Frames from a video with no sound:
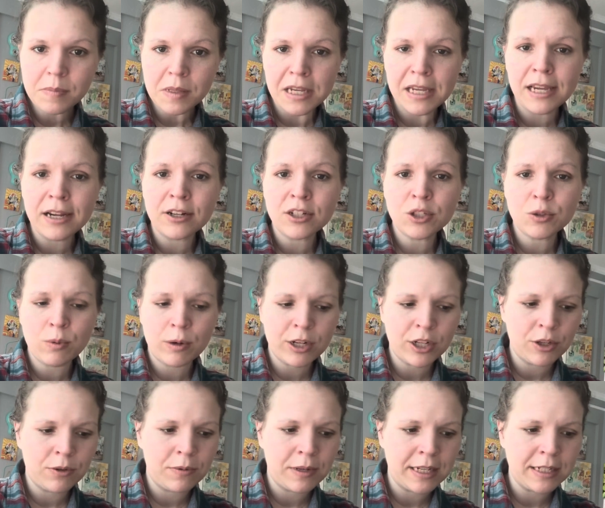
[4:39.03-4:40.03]

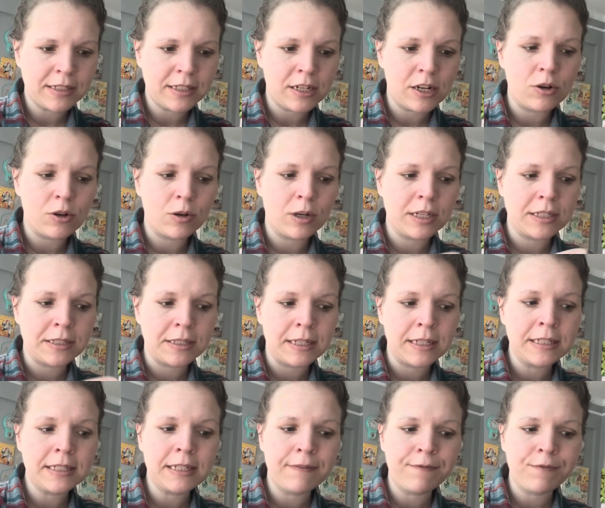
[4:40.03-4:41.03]
you need to know, because
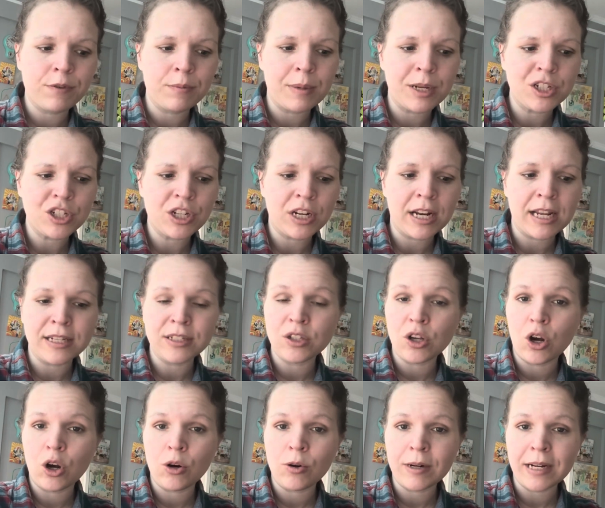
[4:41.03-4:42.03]
this information has
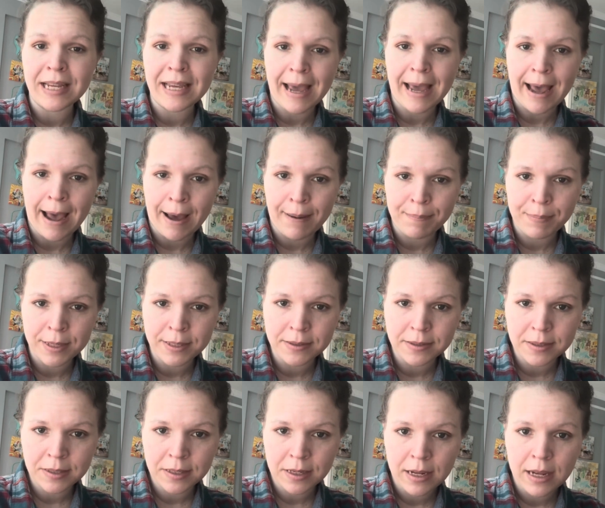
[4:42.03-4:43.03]
already
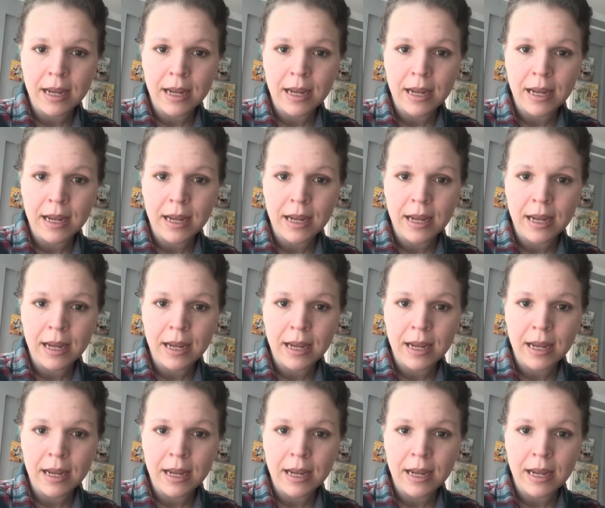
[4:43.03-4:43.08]
happened,